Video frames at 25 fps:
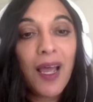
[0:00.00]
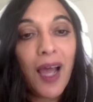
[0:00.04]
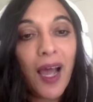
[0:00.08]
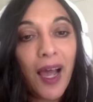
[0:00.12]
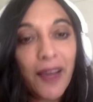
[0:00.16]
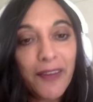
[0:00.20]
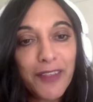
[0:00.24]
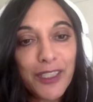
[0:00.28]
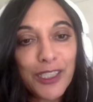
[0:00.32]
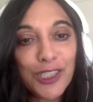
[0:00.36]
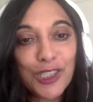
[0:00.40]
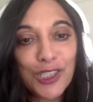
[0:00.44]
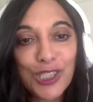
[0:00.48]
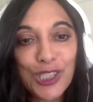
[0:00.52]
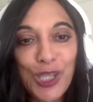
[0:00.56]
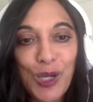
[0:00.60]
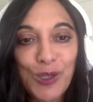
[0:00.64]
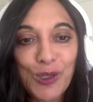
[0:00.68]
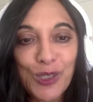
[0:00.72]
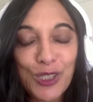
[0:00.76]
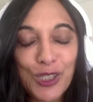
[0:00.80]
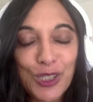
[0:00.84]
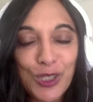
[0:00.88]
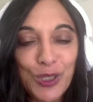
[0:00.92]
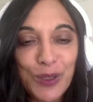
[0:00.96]
Others
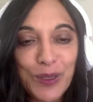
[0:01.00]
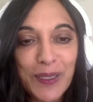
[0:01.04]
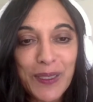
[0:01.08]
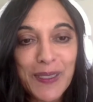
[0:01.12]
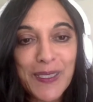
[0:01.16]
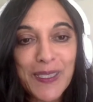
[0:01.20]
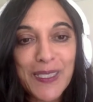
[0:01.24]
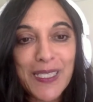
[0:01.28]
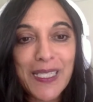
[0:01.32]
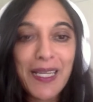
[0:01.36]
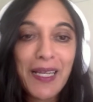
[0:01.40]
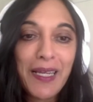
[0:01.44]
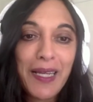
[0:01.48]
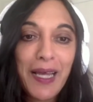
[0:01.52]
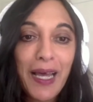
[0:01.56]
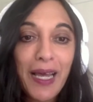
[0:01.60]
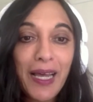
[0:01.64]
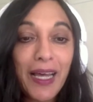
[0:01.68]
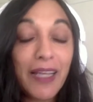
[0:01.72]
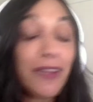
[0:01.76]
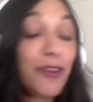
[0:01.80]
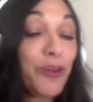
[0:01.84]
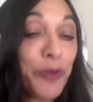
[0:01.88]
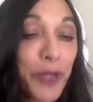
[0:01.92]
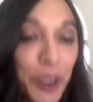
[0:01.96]
chose students
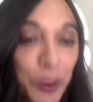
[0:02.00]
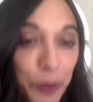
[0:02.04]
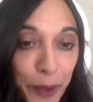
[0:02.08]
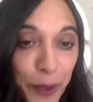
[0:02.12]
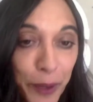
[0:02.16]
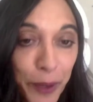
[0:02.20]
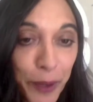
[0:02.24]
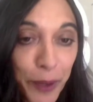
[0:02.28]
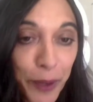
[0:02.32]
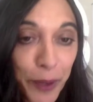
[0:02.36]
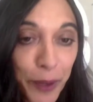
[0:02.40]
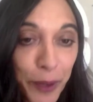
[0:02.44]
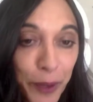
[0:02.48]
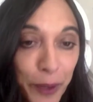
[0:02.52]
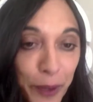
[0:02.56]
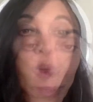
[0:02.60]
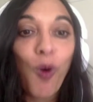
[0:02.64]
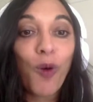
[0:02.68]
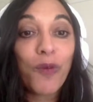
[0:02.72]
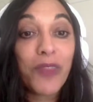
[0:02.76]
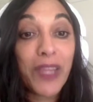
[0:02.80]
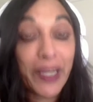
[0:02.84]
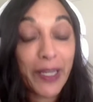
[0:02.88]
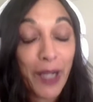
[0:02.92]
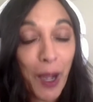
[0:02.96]
3 weeks
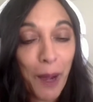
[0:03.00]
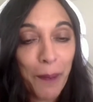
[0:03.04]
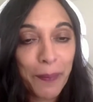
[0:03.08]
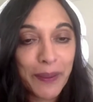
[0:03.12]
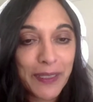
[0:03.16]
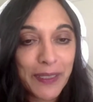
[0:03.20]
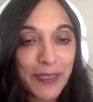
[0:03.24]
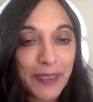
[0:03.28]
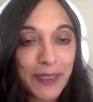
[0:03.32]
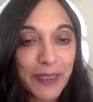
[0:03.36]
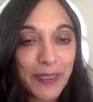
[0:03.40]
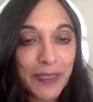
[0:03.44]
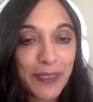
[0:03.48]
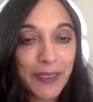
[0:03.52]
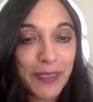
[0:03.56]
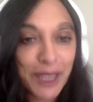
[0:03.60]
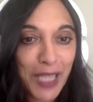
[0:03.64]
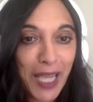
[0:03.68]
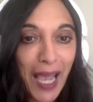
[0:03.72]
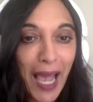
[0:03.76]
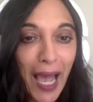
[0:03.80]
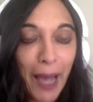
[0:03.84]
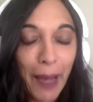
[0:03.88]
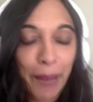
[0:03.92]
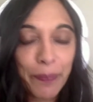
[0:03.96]
before the competition was
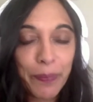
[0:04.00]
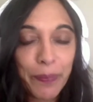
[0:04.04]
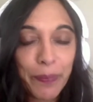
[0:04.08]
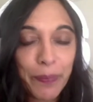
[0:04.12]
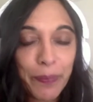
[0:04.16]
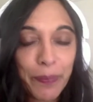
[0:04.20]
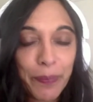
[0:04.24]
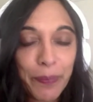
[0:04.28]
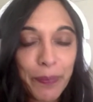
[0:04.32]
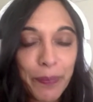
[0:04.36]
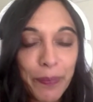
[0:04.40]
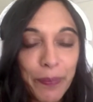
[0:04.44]
to happen.